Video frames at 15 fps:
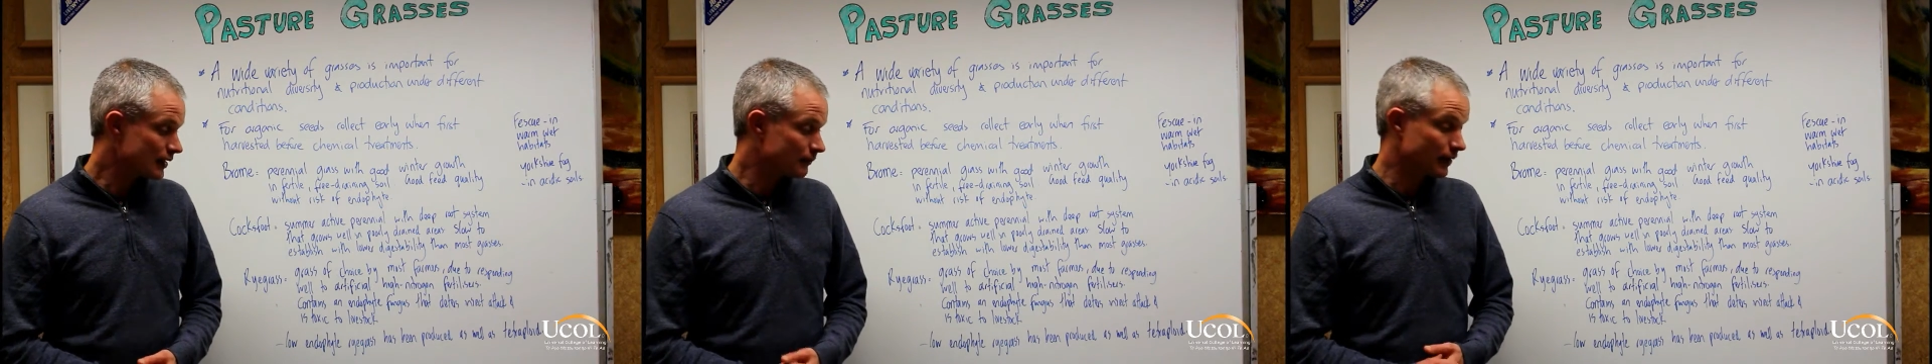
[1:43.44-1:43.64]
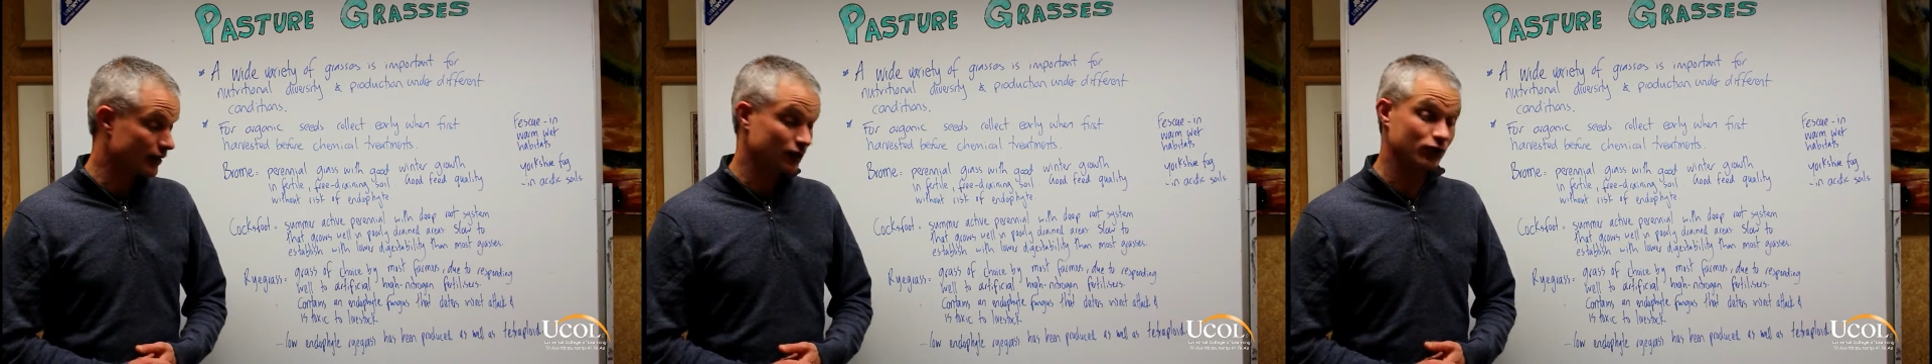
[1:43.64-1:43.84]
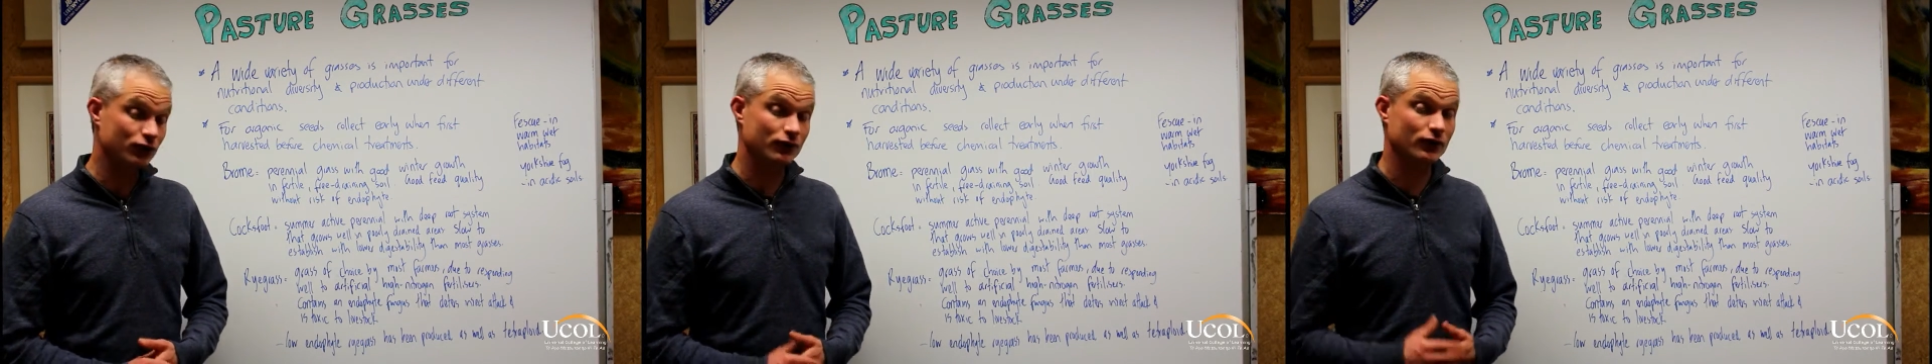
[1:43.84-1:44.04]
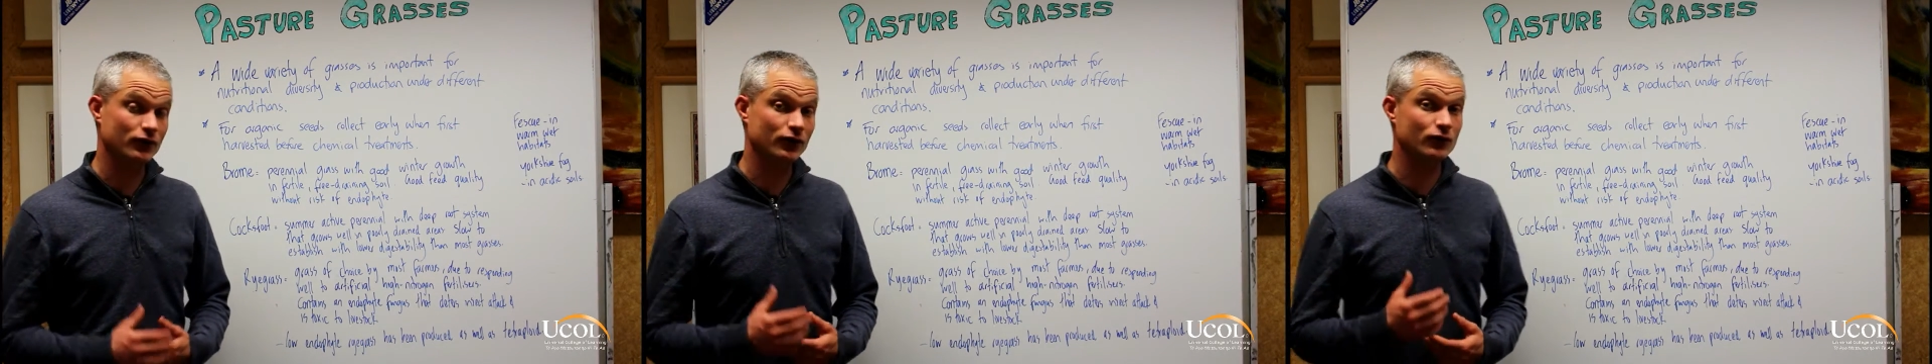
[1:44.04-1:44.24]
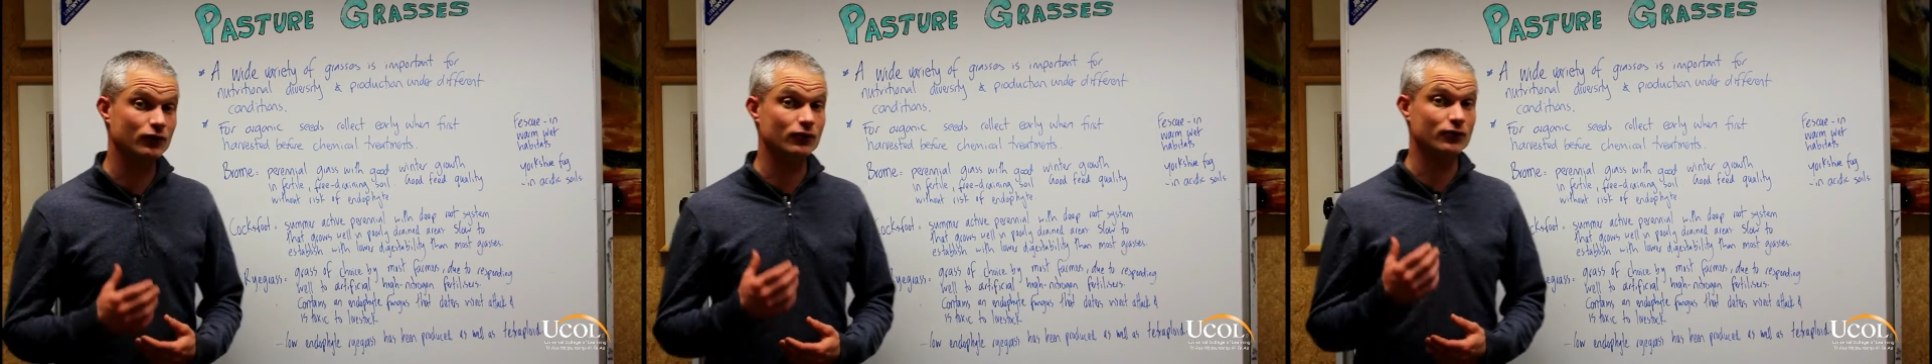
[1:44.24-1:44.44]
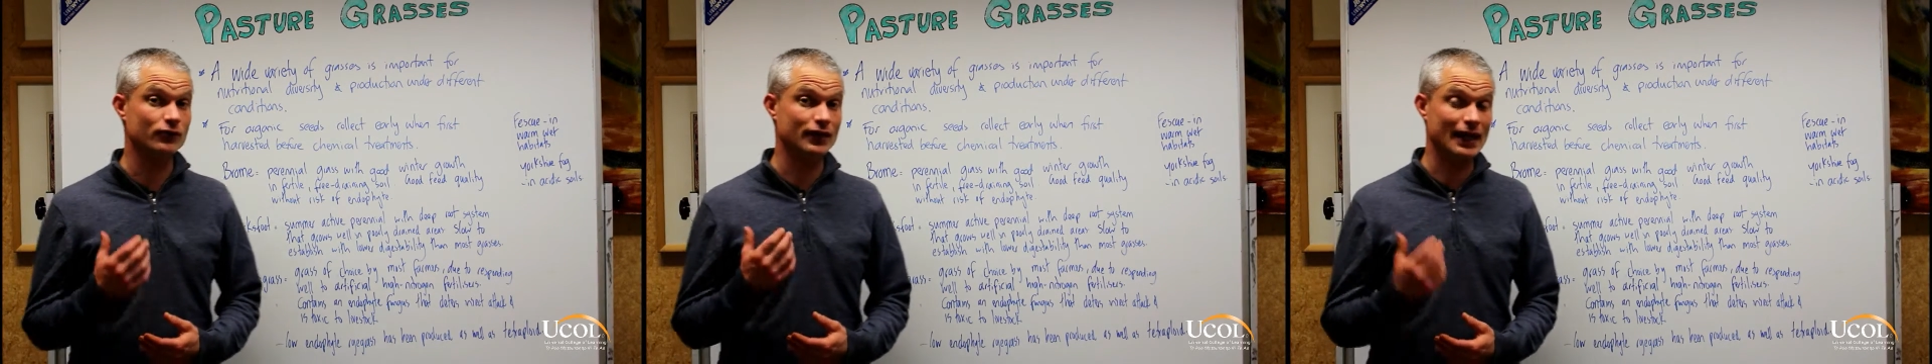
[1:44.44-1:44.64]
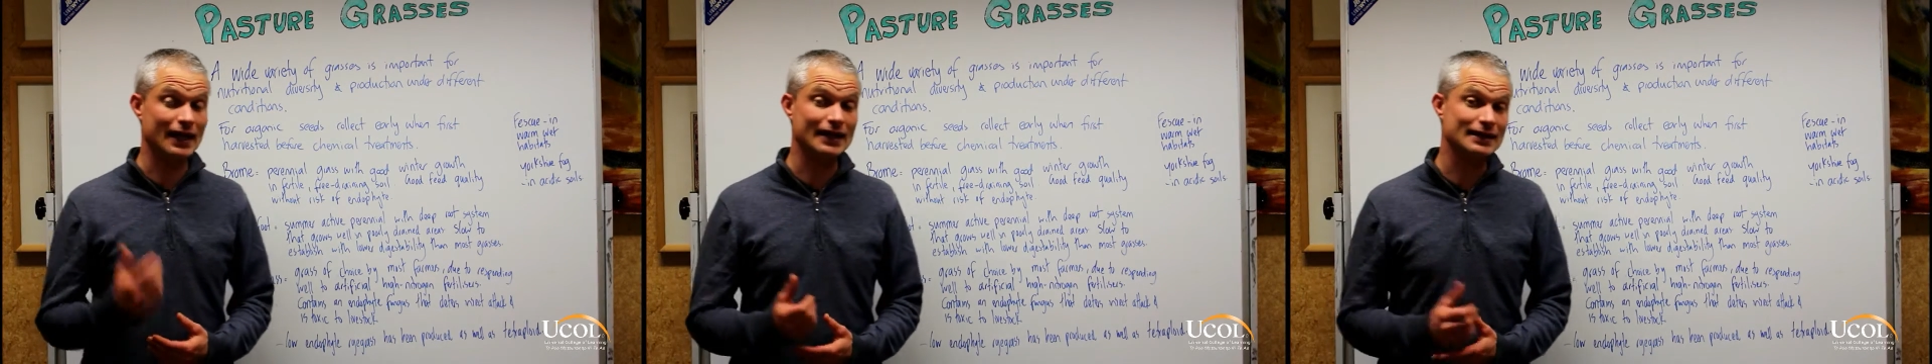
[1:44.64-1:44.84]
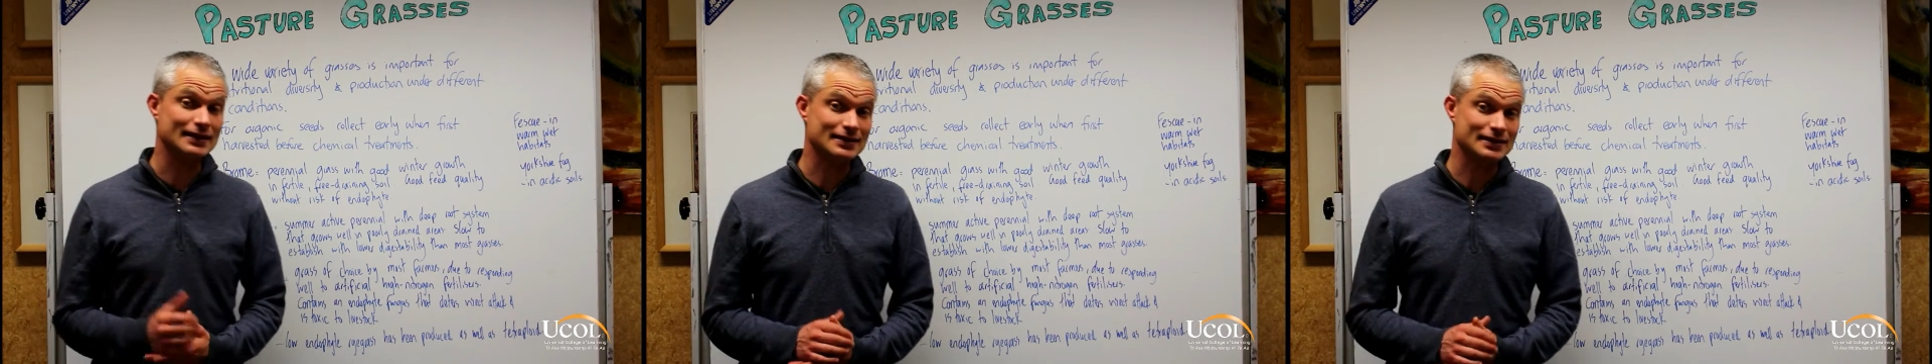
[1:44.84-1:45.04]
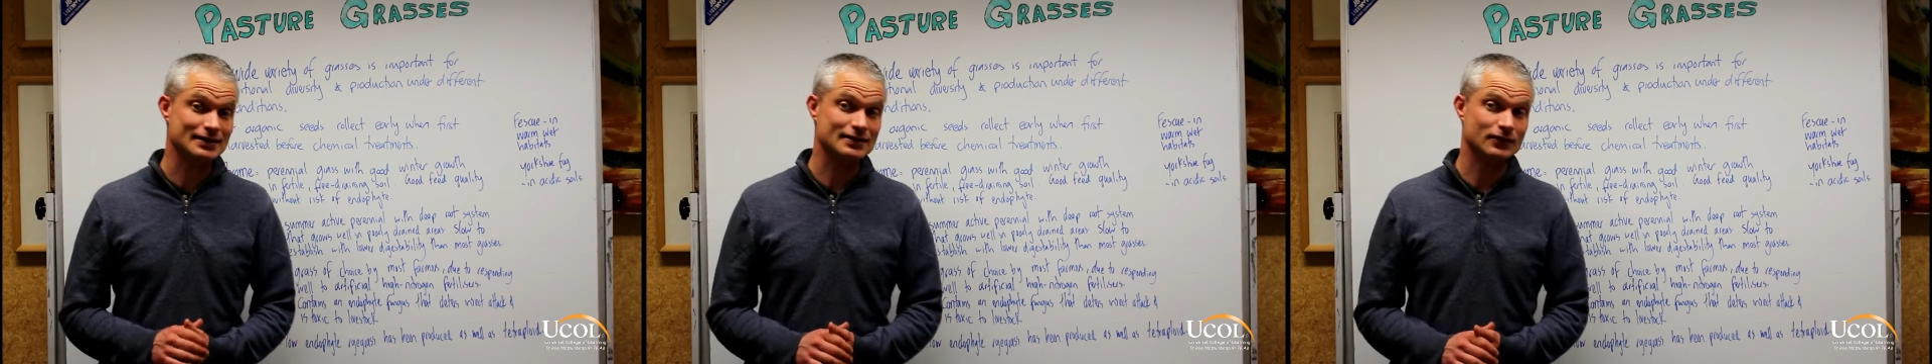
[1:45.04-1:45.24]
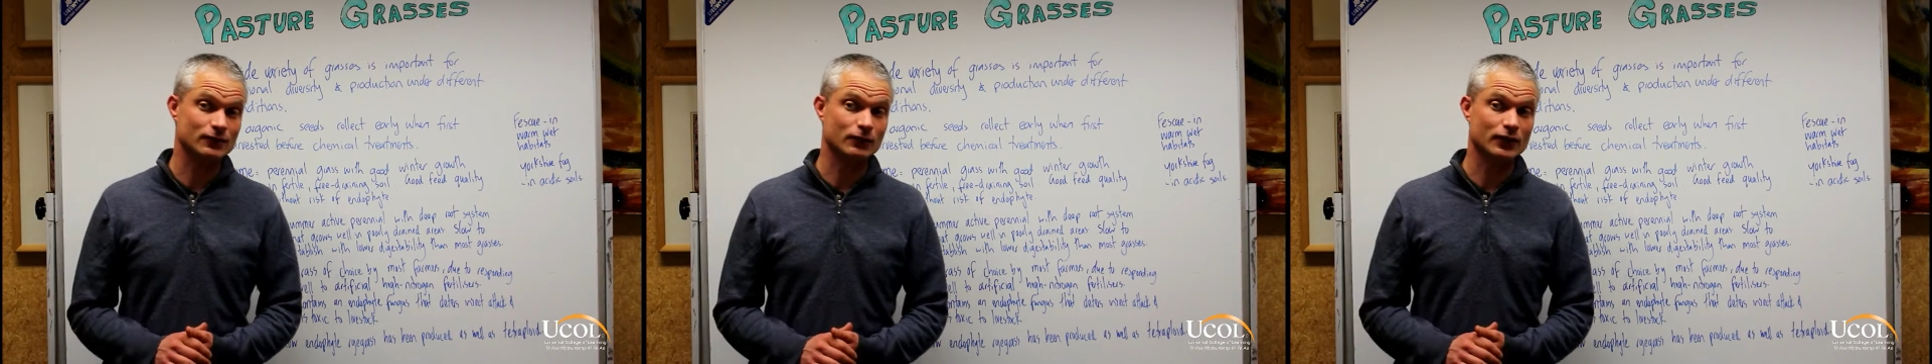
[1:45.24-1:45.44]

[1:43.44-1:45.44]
But in an organic system